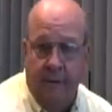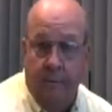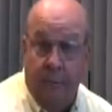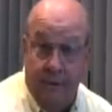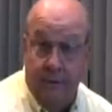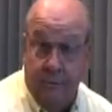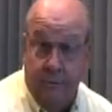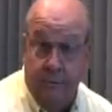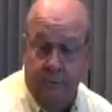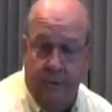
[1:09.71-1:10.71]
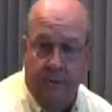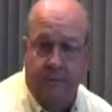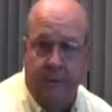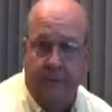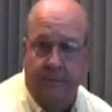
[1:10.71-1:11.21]
Bristol Motor
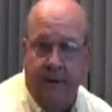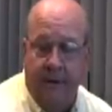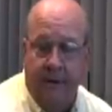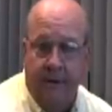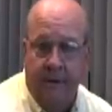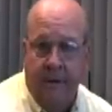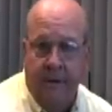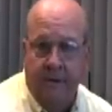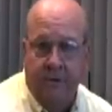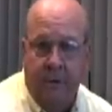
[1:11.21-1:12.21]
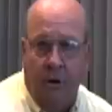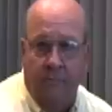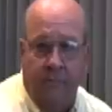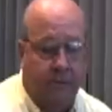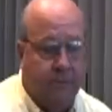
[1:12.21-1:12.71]
Speedway, and
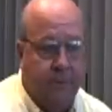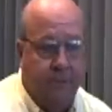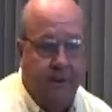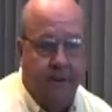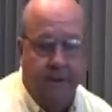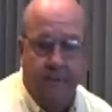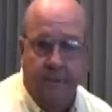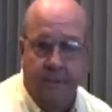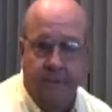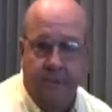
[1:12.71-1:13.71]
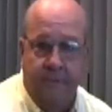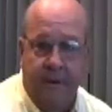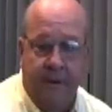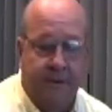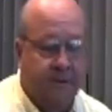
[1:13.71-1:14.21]
Charlotte Motor Speedway to do a little
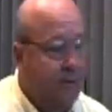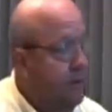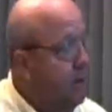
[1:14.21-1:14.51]
comparison.